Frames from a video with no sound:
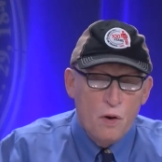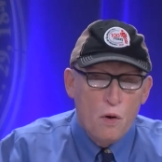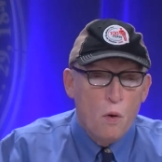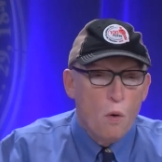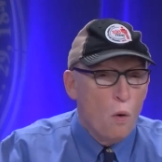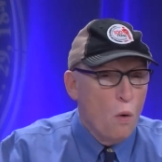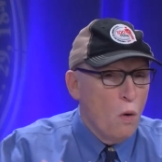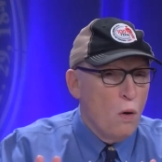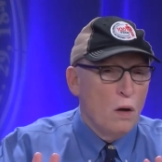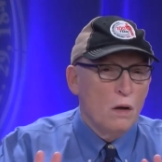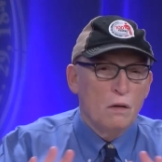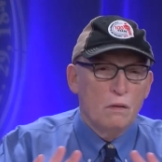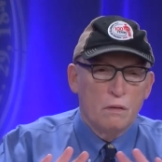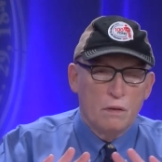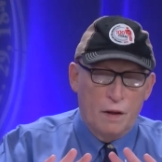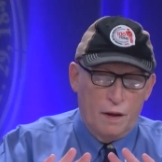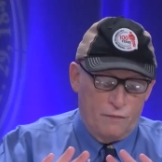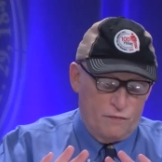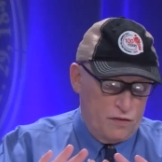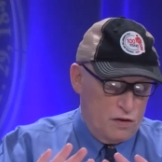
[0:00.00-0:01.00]
or
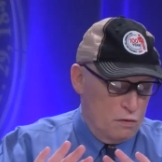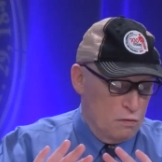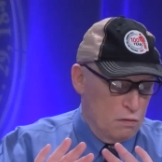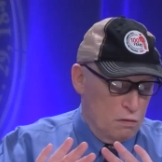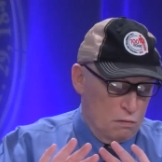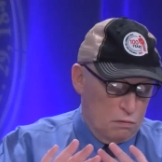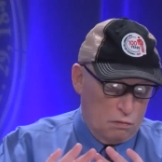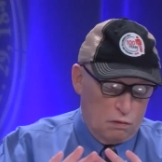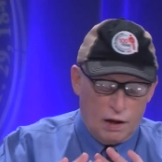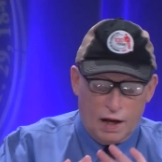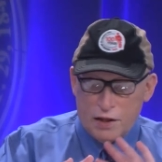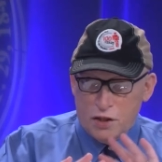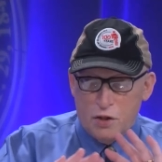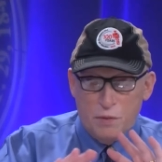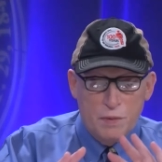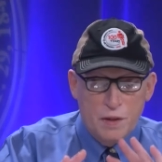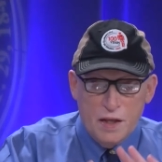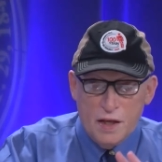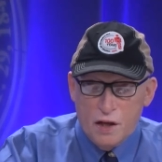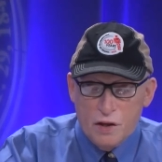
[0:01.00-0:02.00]
if you've got
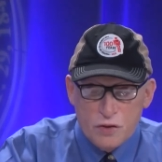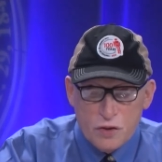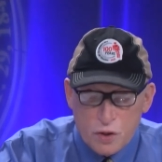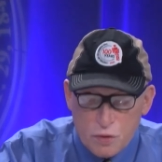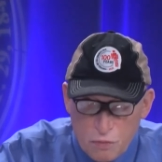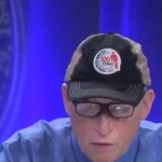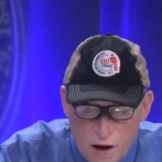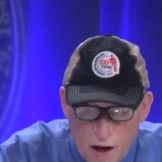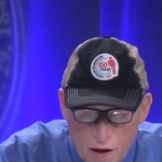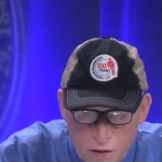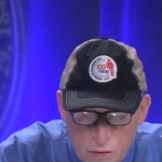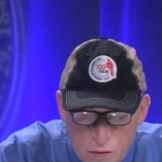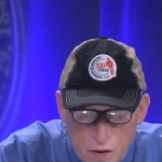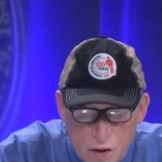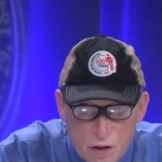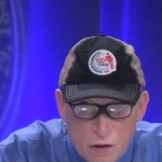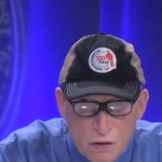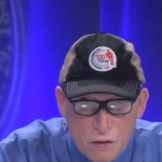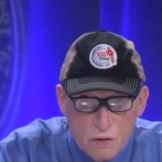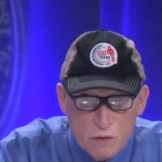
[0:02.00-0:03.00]
somebody else around
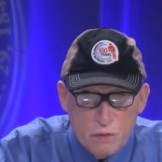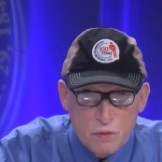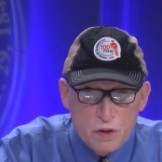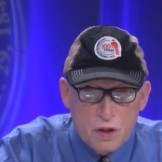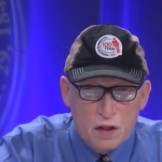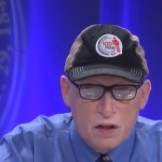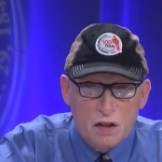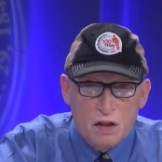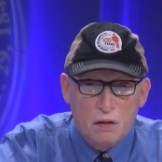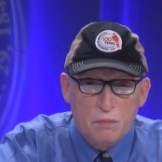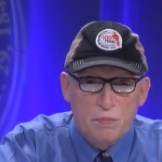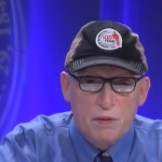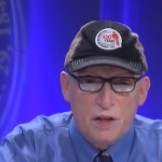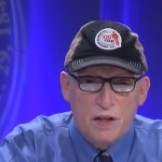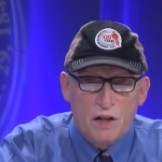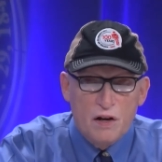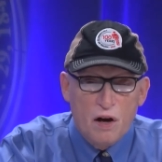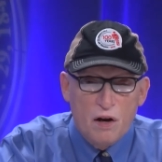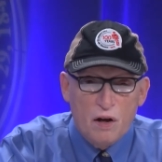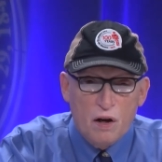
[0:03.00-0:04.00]
who's a little bit
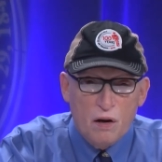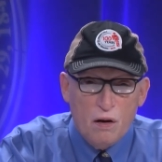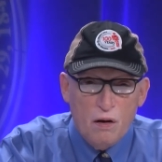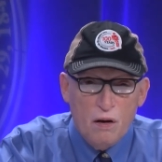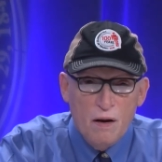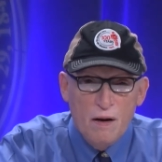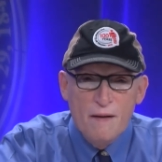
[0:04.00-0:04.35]
younger,